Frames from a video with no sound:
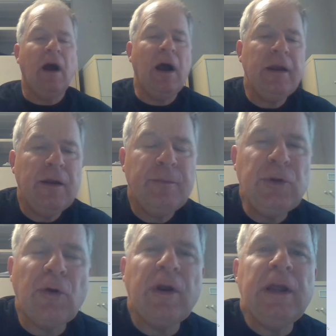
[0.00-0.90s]
and I
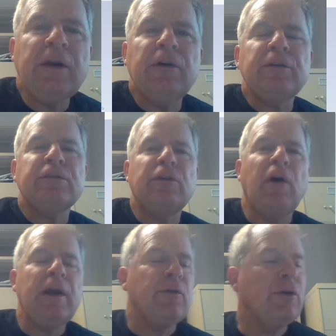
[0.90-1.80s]
am your English
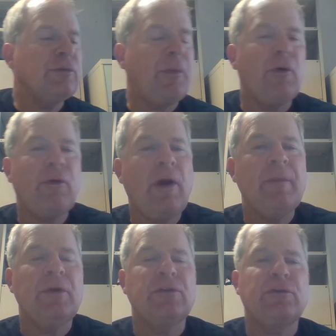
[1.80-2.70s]
language
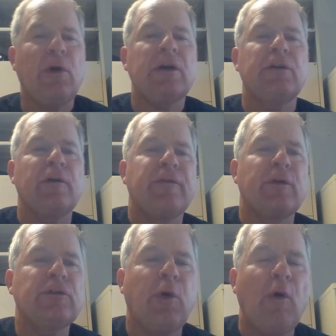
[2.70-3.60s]
program instructor
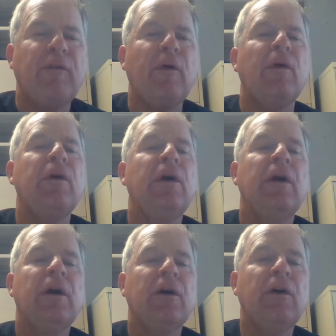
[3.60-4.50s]
for TOEFL
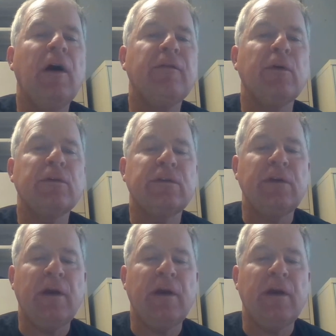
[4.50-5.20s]
Level